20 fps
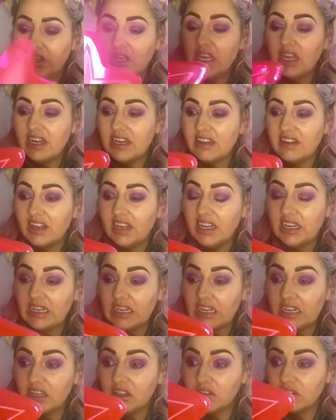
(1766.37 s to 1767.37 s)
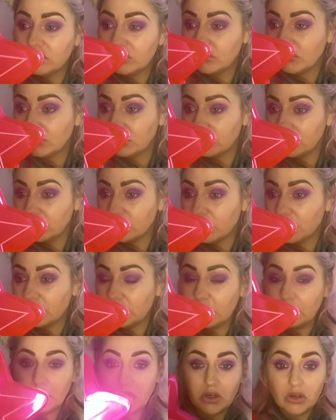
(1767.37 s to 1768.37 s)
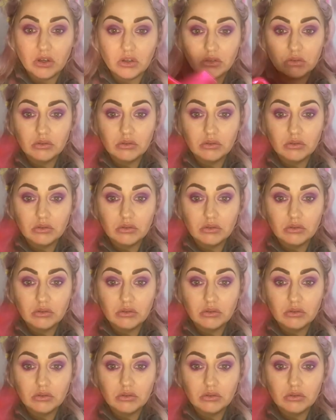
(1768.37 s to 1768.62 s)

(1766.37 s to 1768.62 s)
And it's handy. Quality mirror.